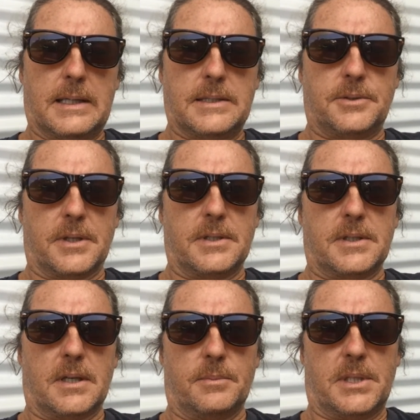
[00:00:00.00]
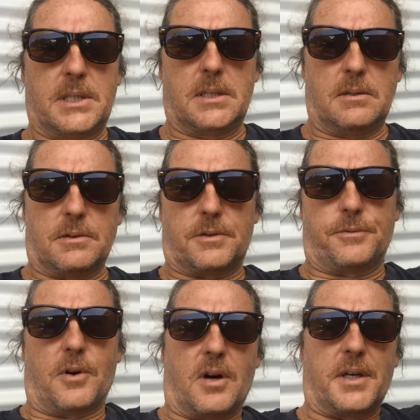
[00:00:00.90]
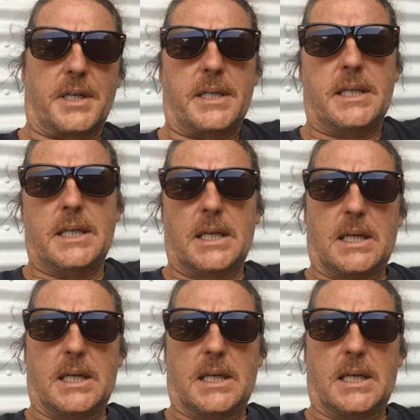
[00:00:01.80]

I tried his abe here. It's Friday.